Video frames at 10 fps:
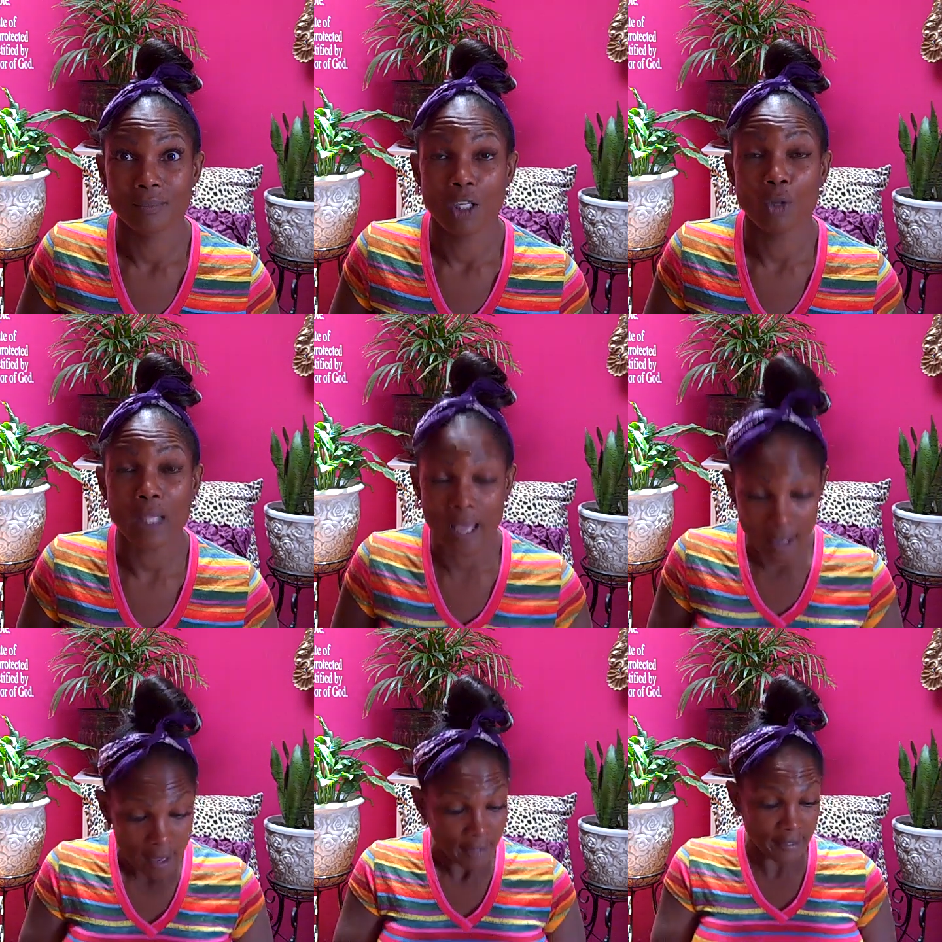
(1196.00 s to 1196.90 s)
Okay?
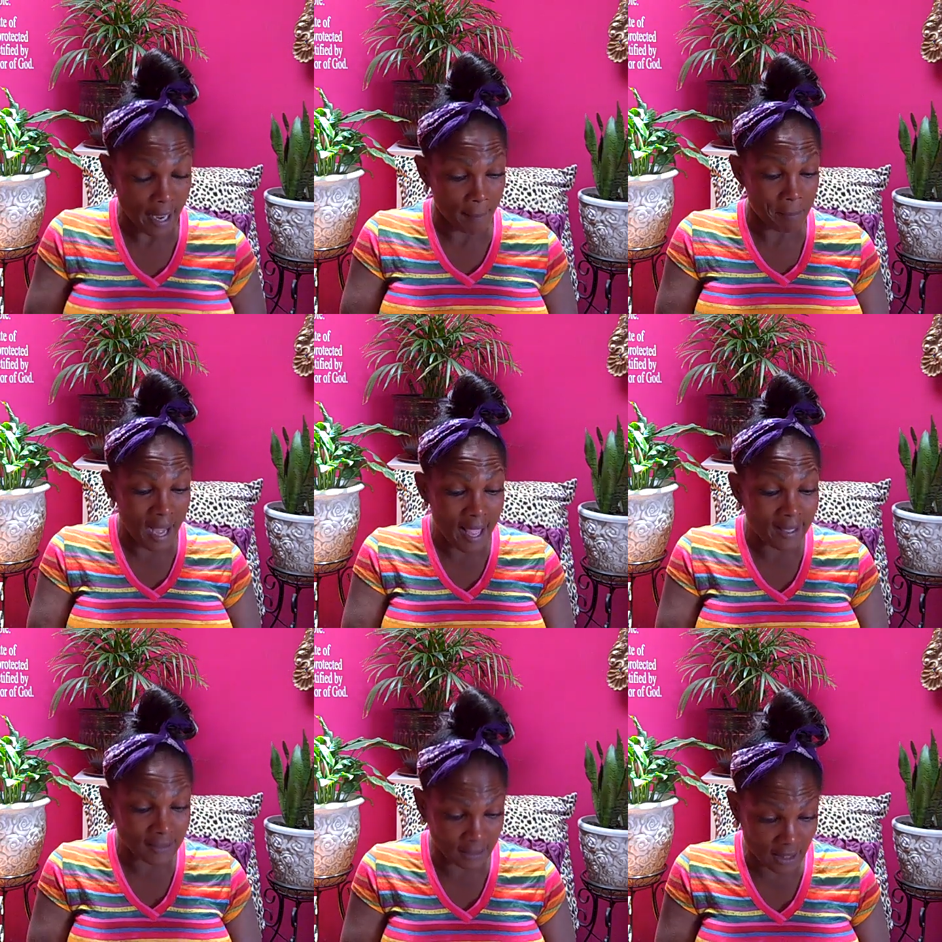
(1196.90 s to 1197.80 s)
Now, my
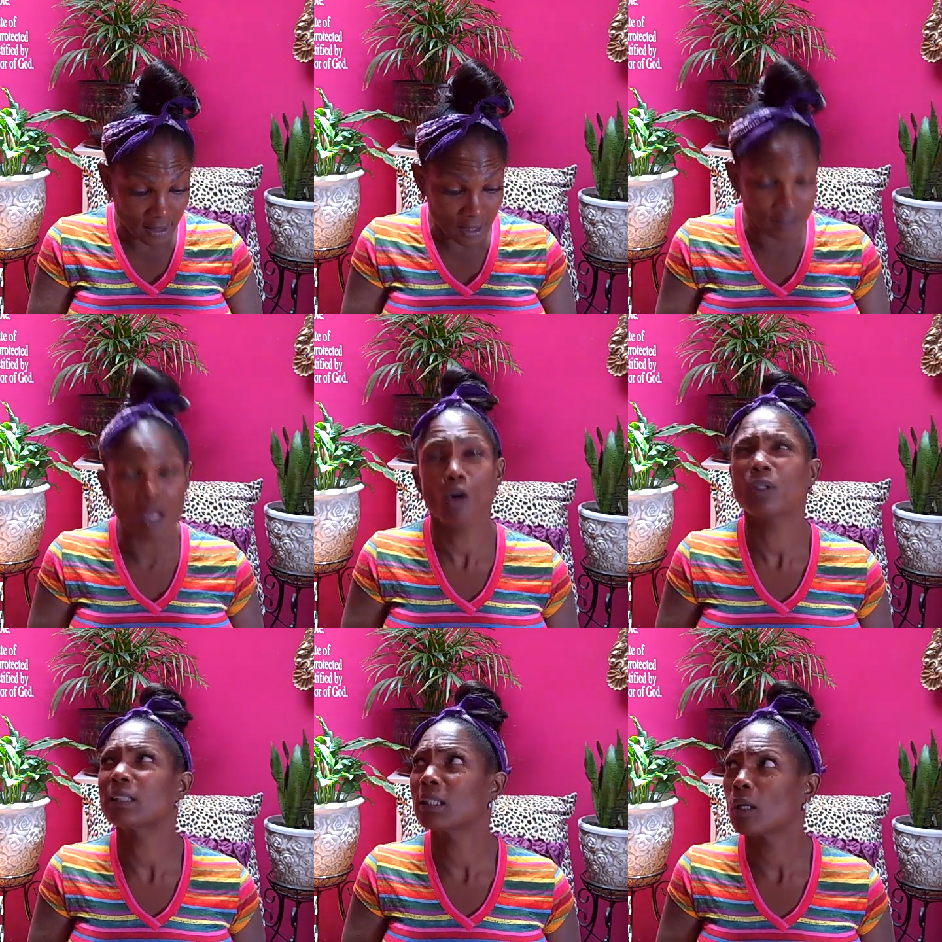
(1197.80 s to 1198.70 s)
ascendant node
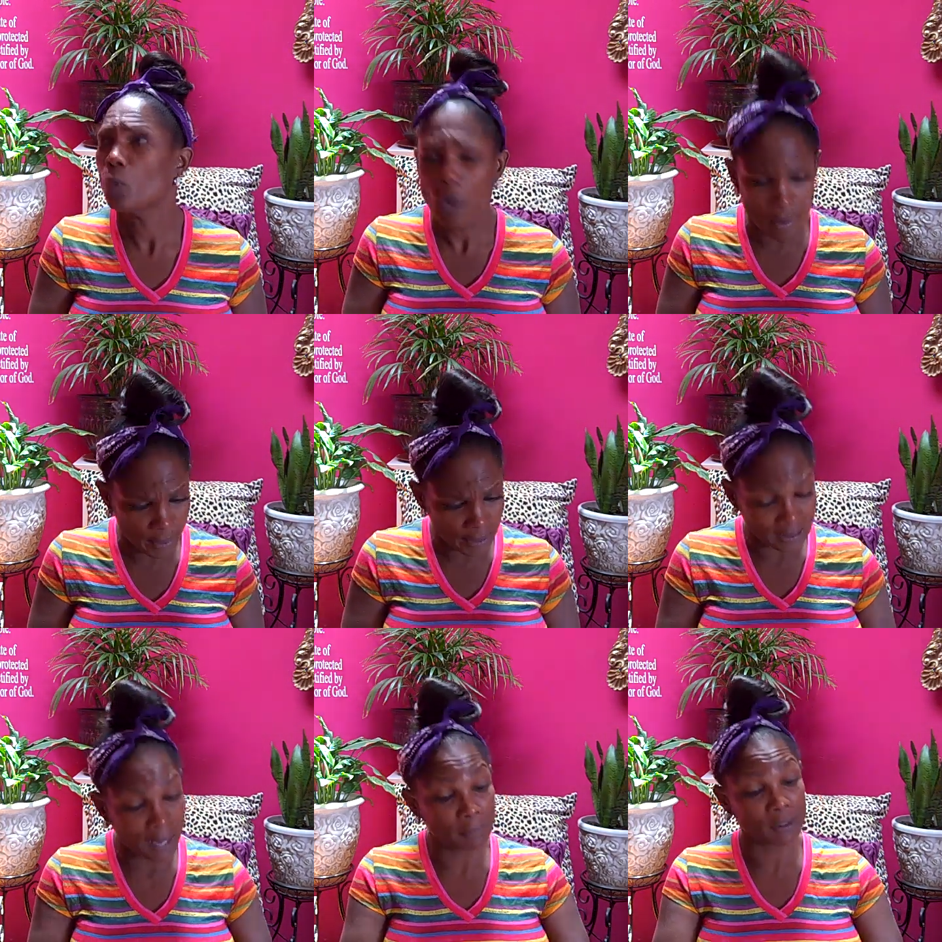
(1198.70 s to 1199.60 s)
is in Aquarius,
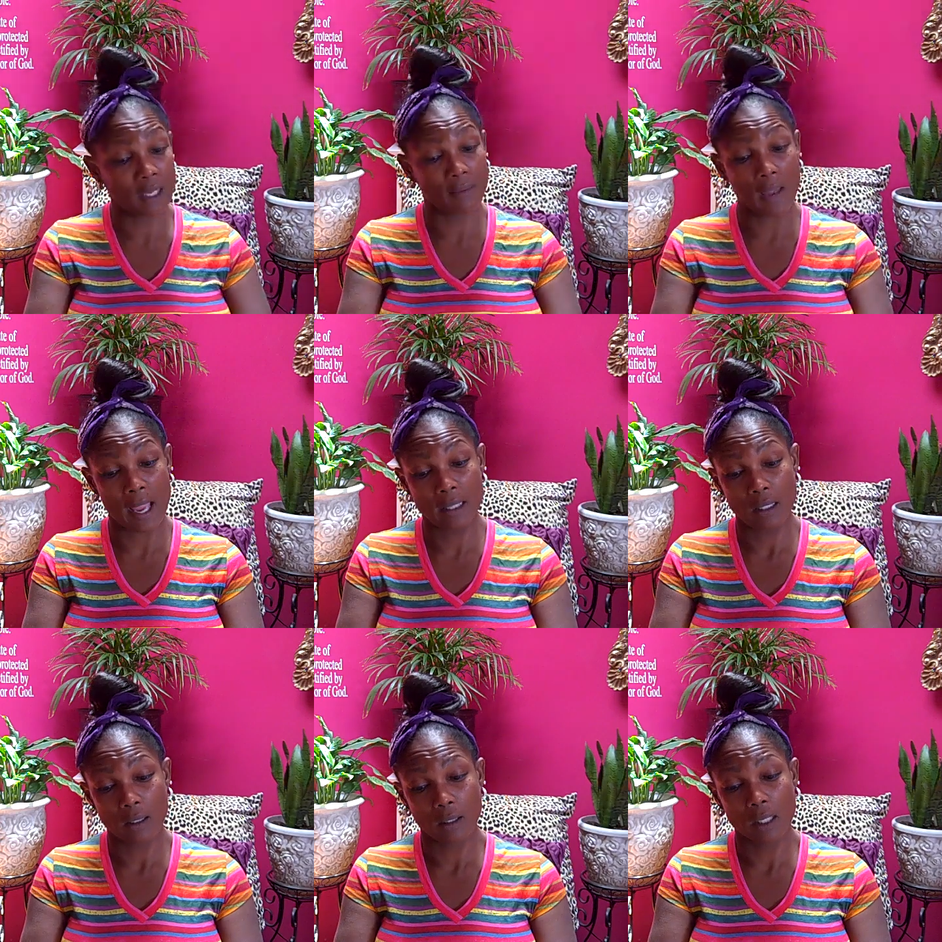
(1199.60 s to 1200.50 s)
I believe, ain't it?
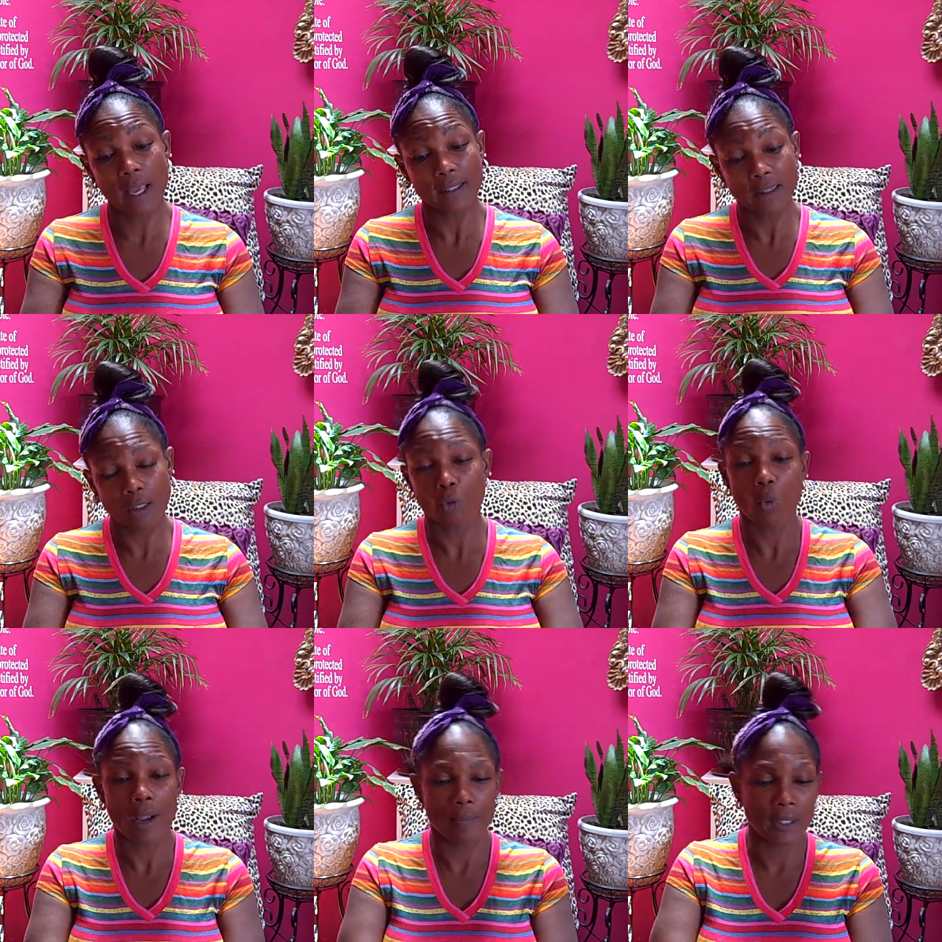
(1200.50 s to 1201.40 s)
Yeah, it's in
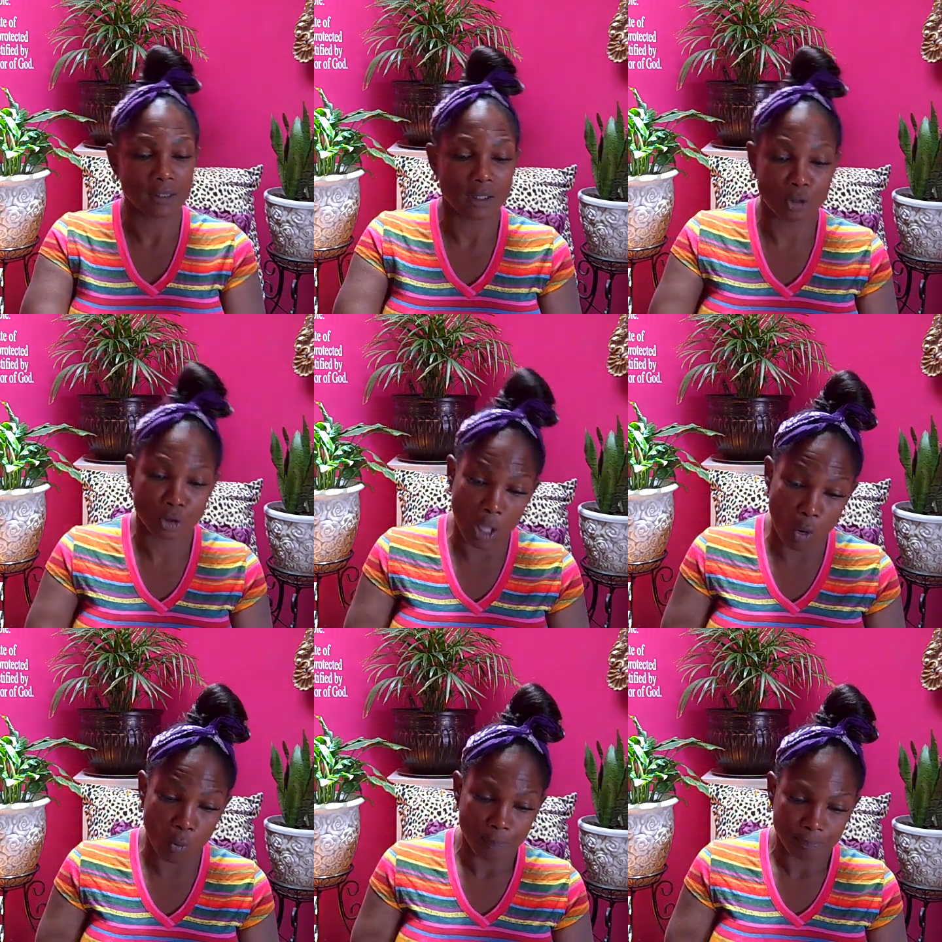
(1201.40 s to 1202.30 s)
Aquarius.
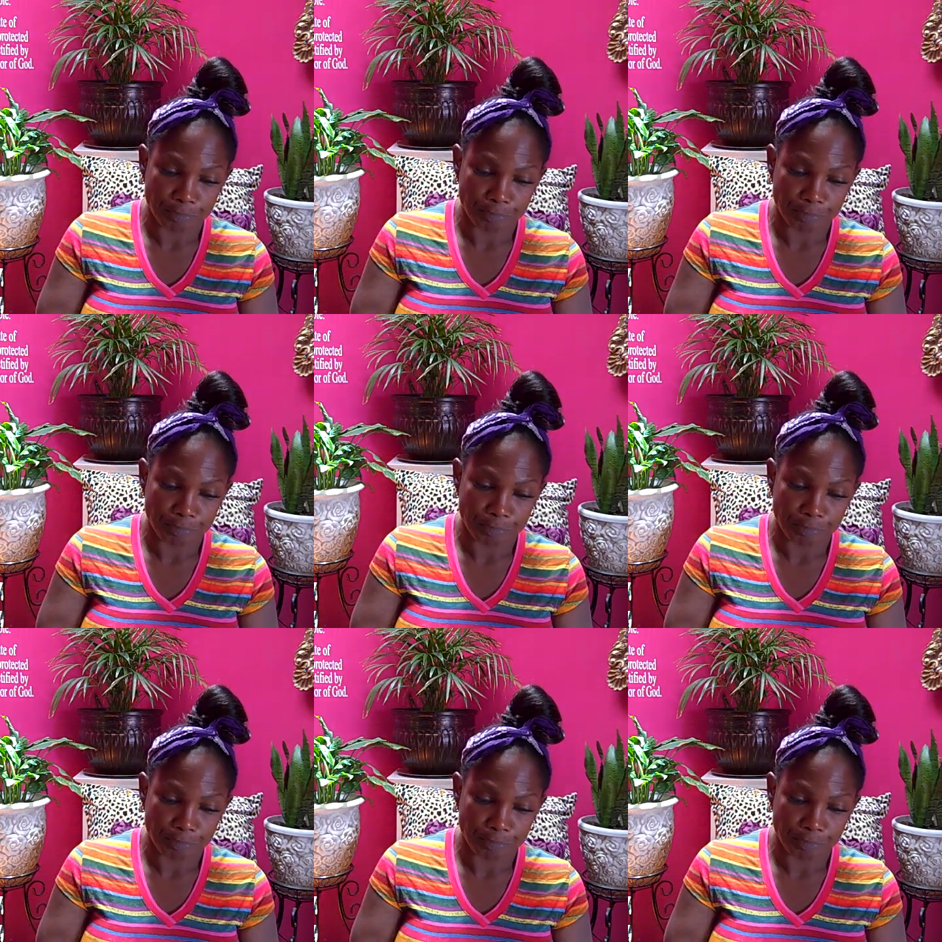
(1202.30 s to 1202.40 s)
So,